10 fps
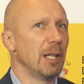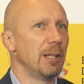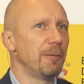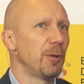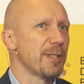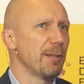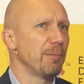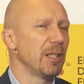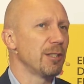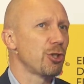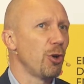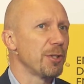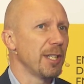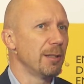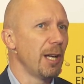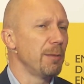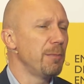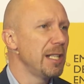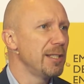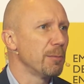for some short and
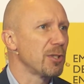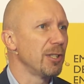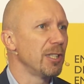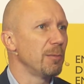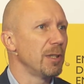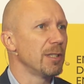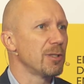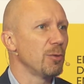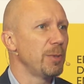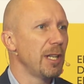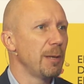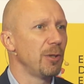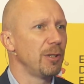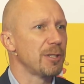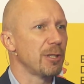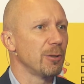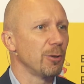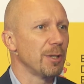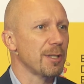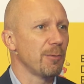medium term to be able
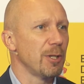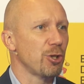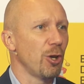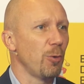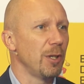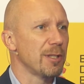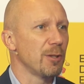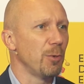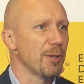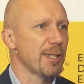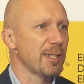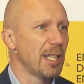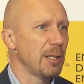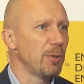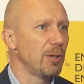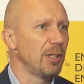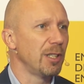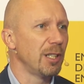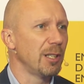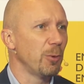to switch over to more
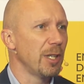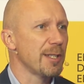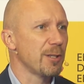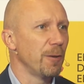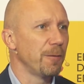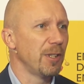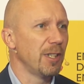sustainable ways of